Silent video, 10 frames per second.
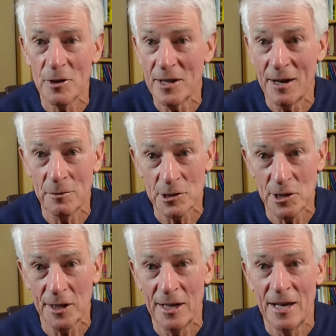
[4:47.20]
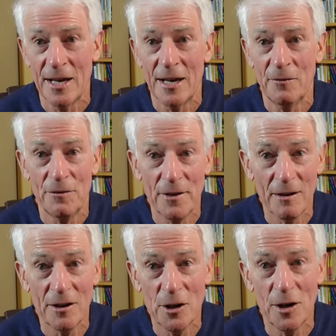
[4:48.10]
with language learning.
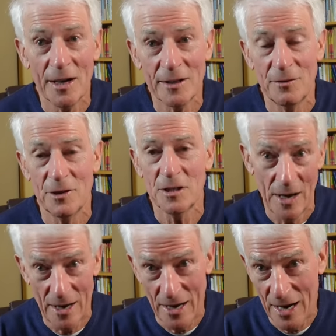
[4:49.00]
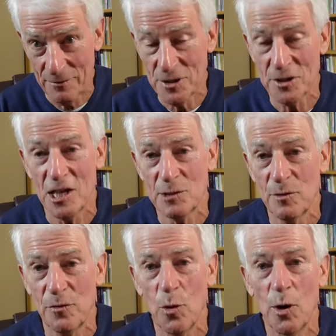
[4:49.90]
Vary your activities. And I've discussed
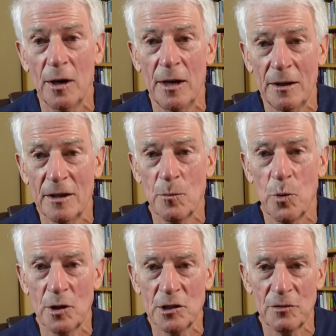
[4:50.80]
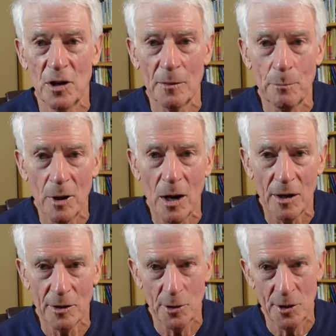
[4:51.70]
before the importance of not
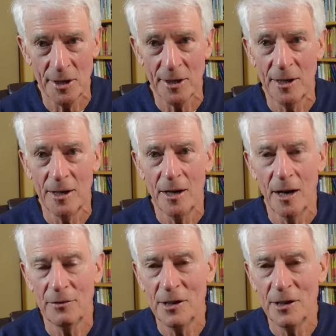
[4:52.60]
block learning, of